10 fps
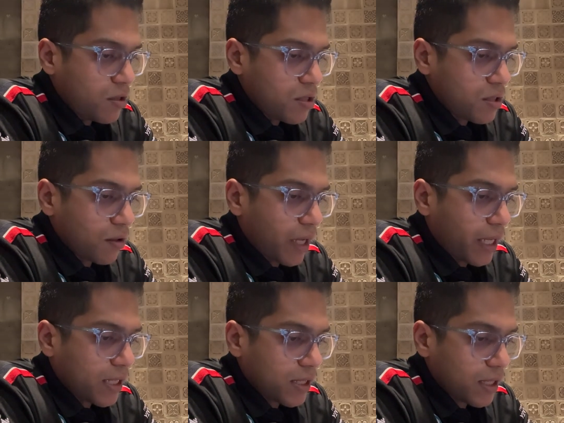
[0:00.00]
So I
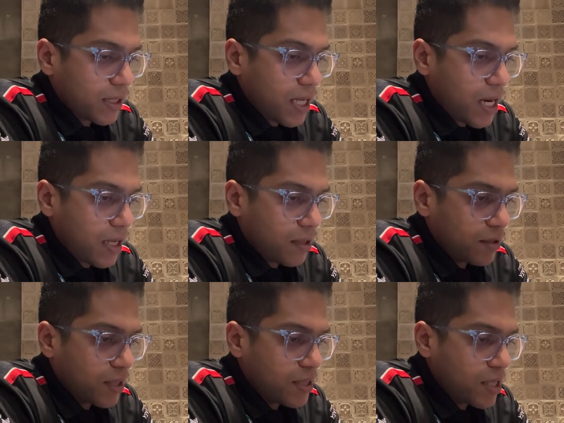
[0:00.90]
guess that's that.
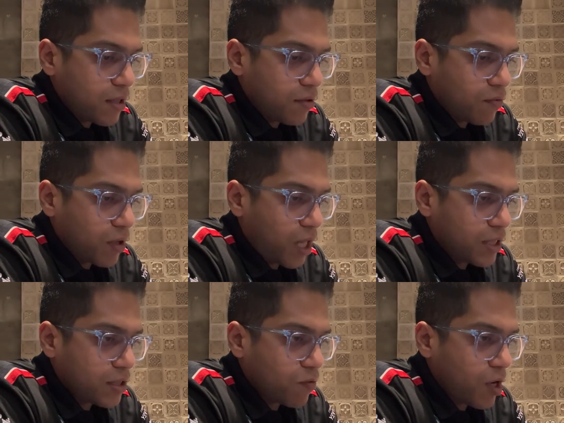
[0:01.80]
Let's see. What
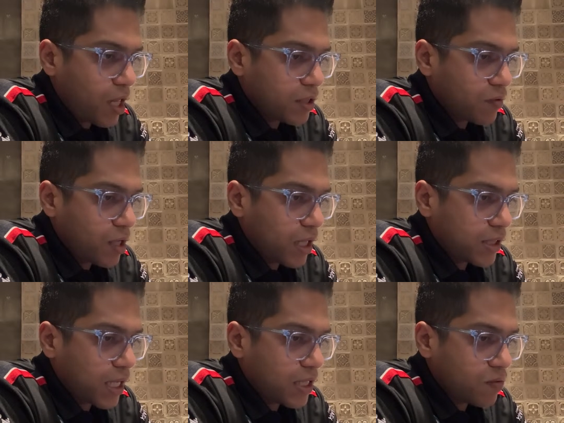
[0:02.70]
else,
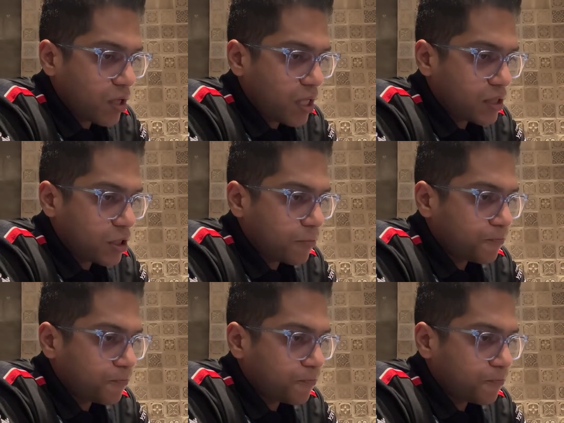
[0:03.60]
guys? What else?